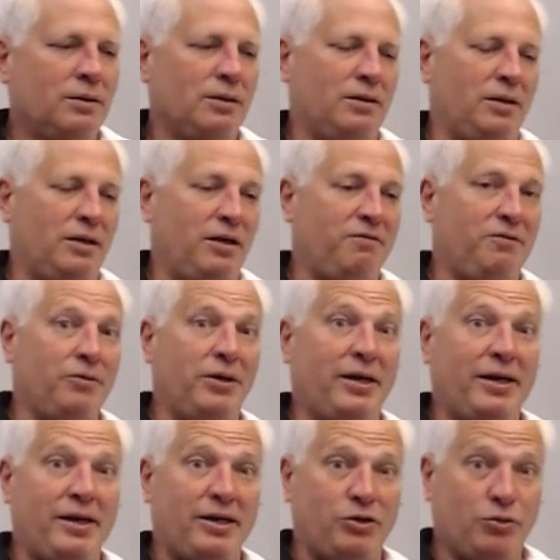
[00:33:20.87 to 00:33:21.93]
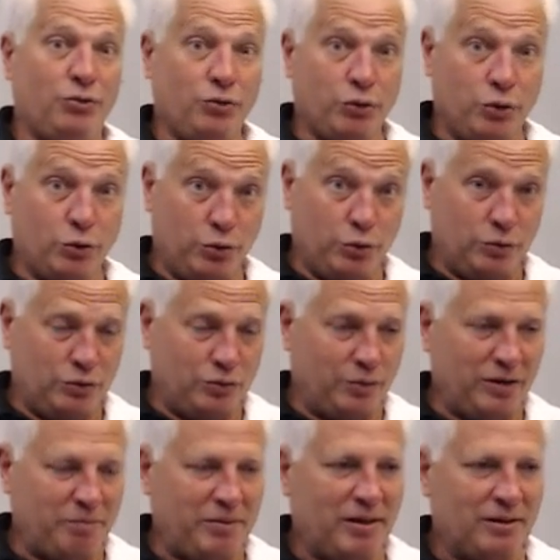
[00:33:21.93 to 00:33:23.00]
If you get a true
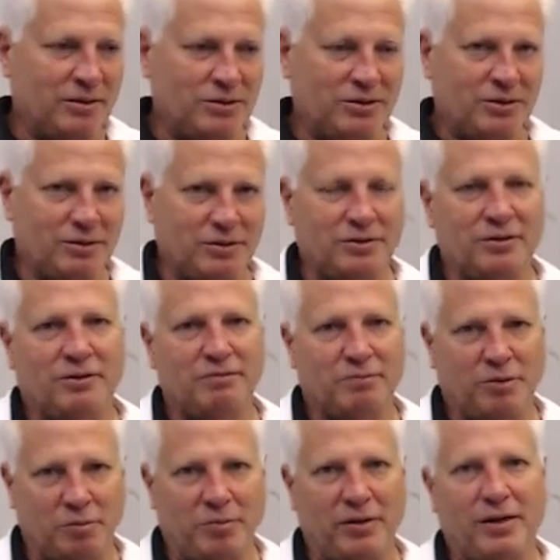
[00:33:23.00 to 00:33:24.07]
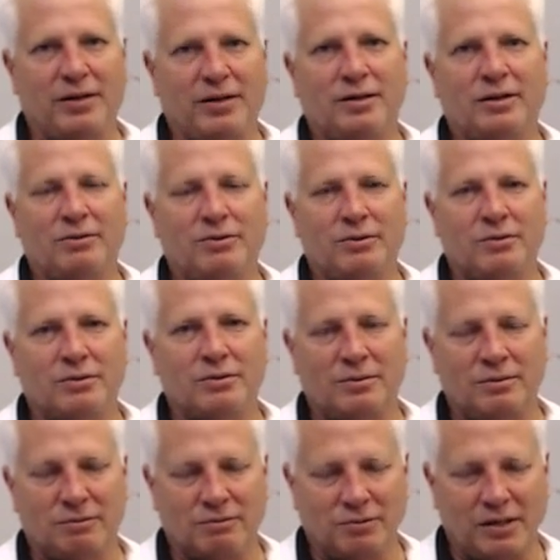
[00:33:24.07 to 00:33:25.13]
20-pound cylinder of propane, it will
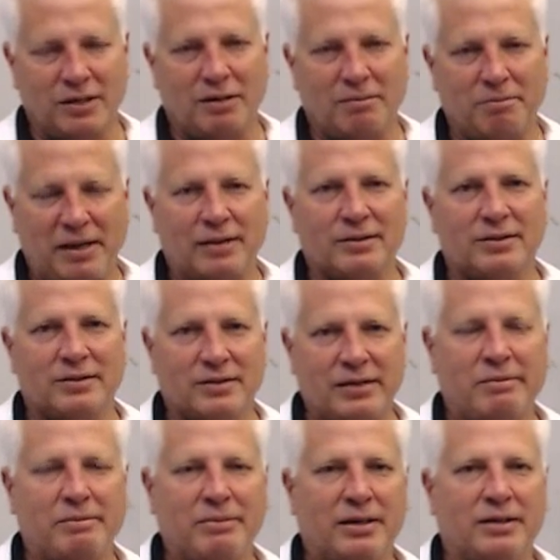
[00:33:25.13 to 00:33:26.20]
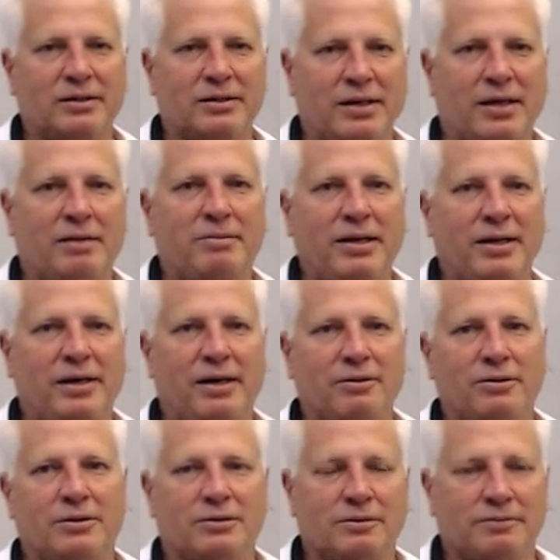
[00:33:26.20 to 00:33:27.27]
run about the same amount of time, 8
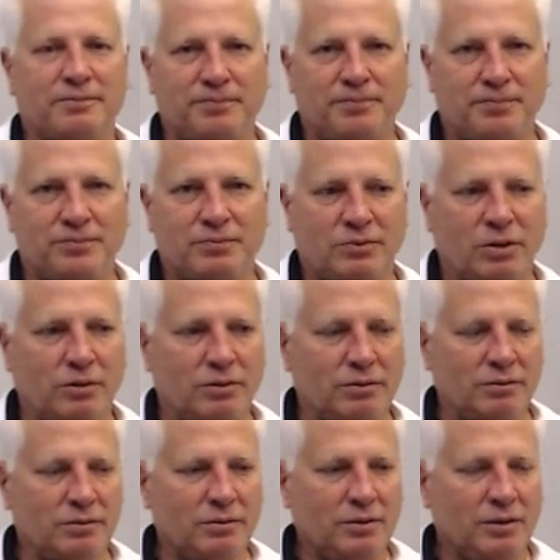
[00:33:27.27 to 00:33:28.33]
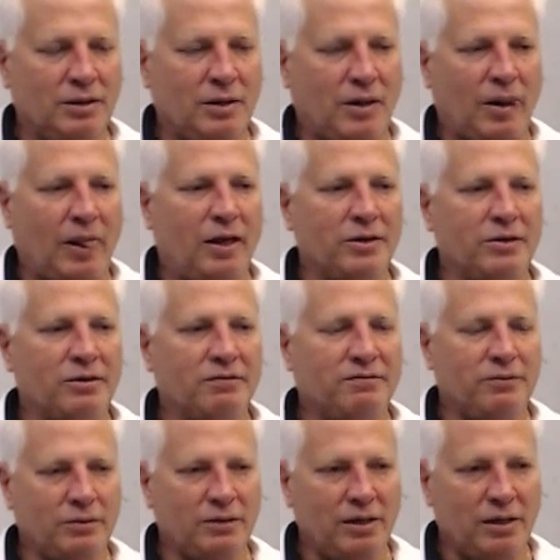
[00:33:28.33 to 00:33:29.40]
hours. So under
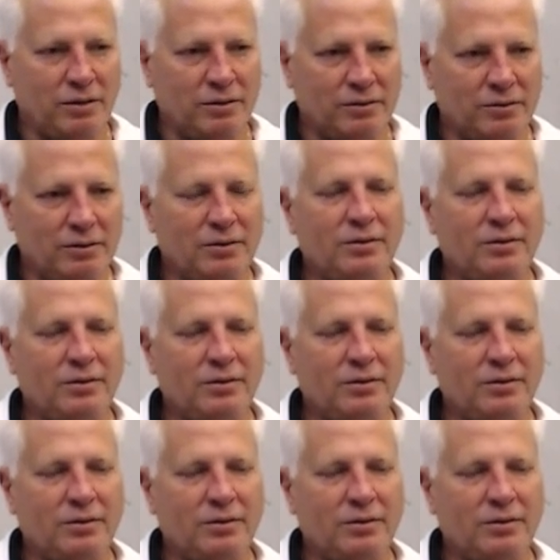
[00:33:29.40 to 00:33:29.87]
full load,